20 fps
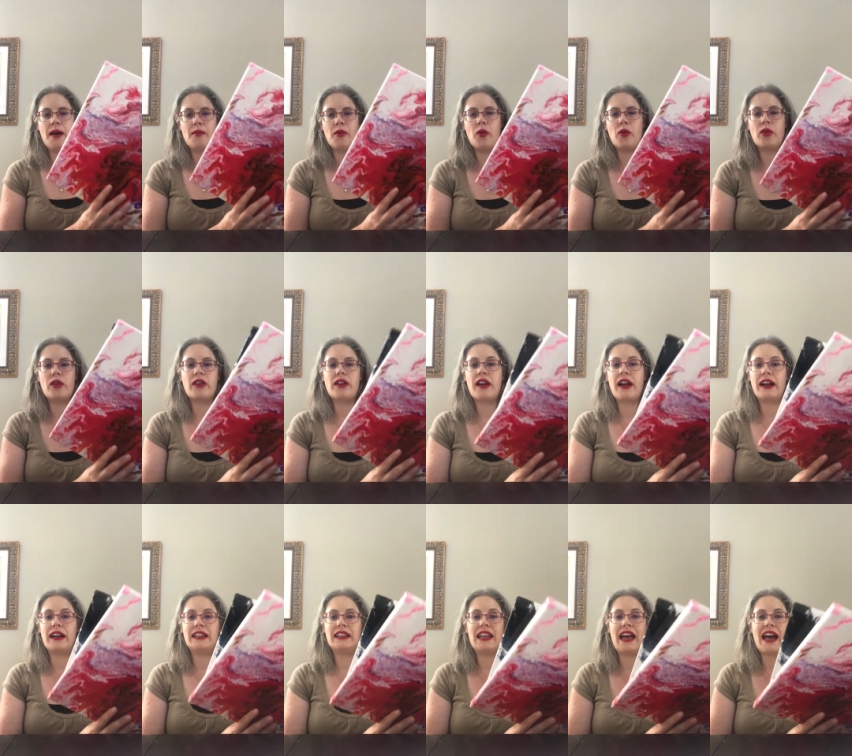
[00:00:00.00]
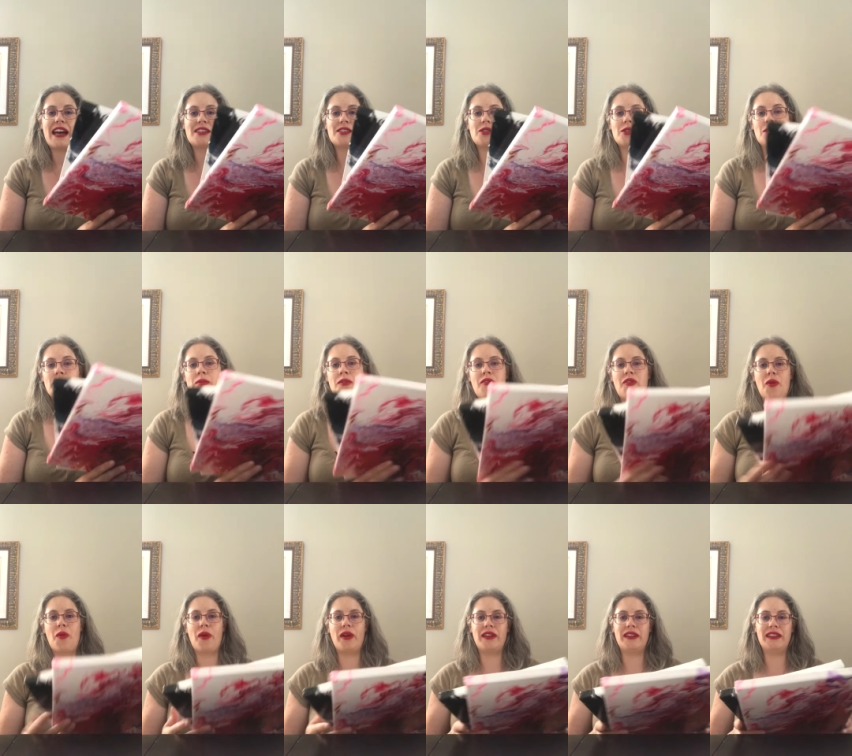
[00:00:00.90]
Or a classroom if
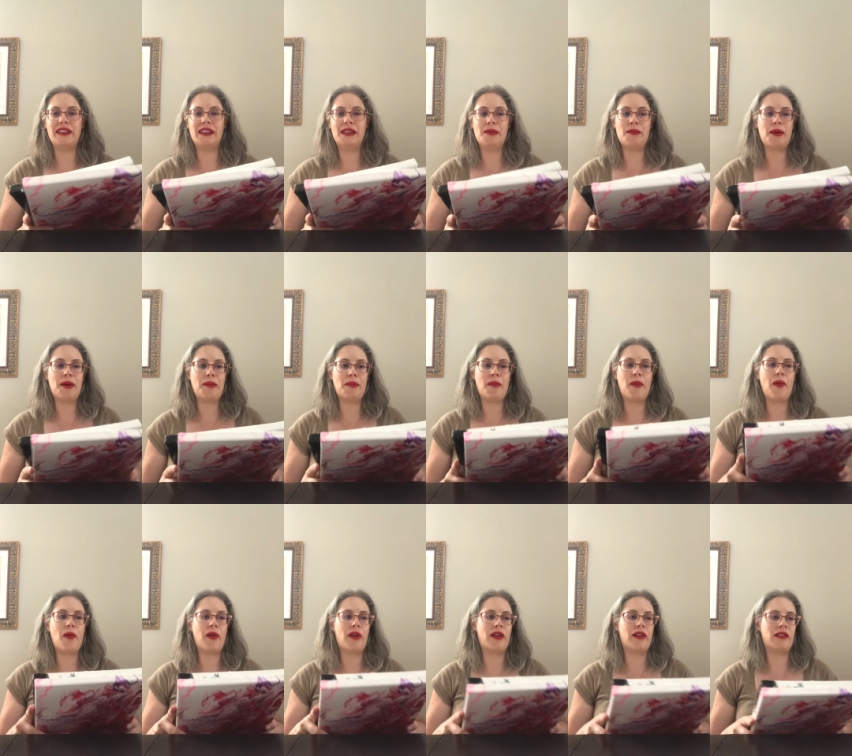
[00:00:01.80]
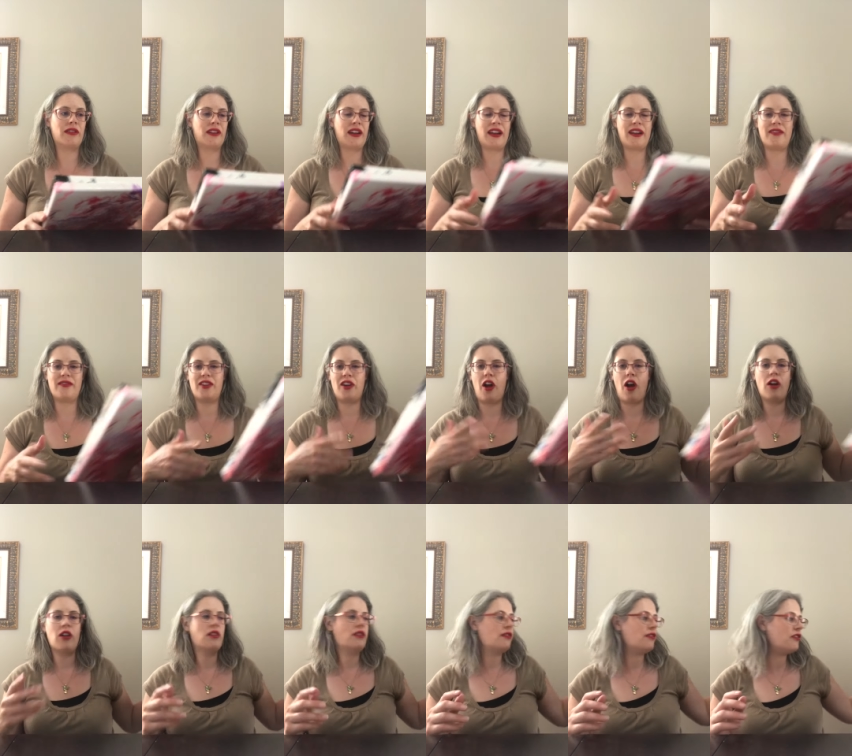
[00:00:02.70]
you want a little bit more kind of an
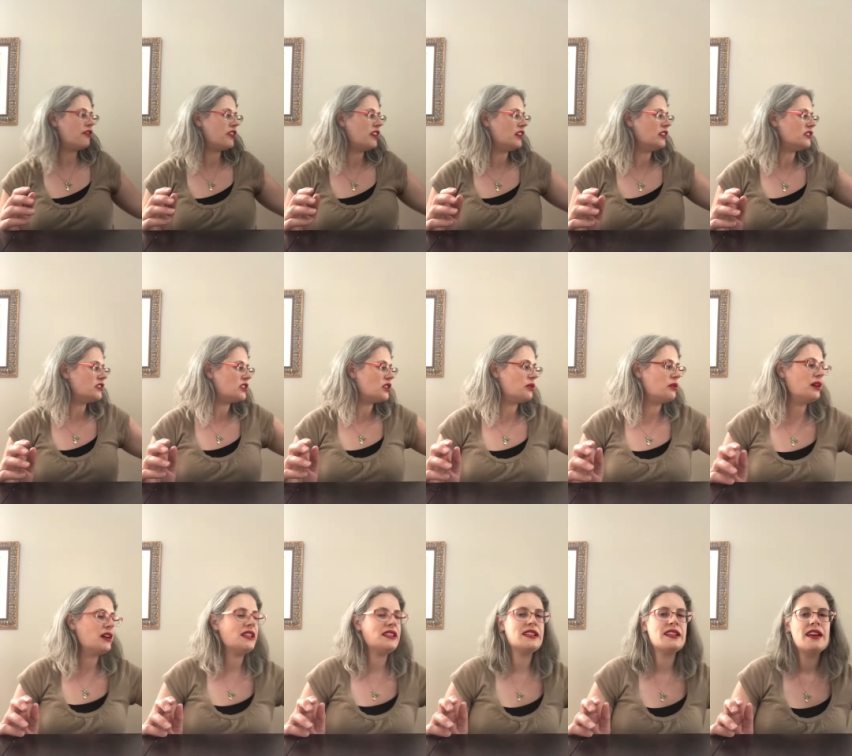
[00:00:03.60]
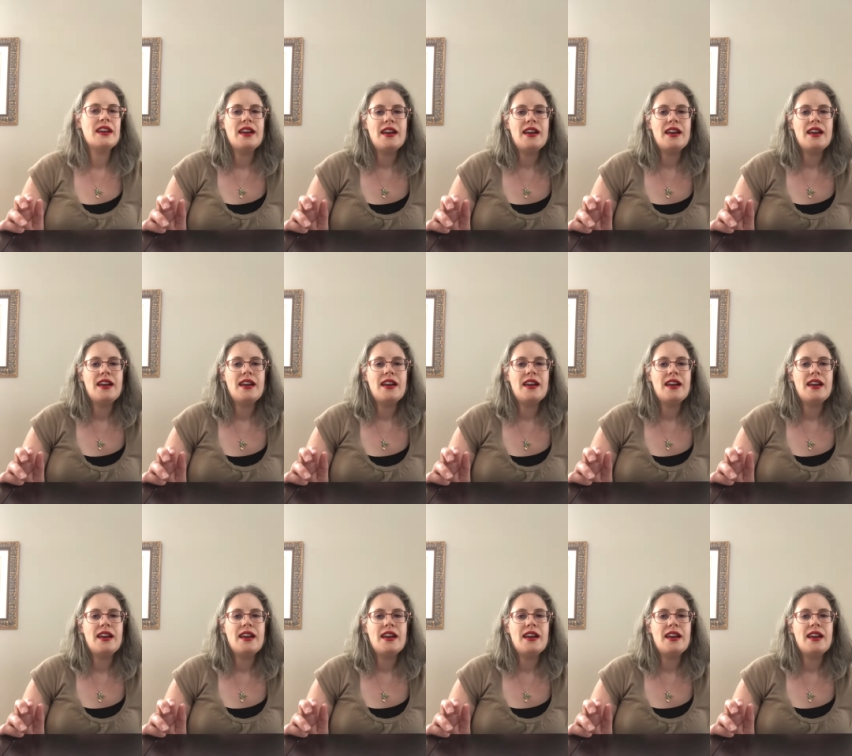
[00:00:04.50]
art feel to it.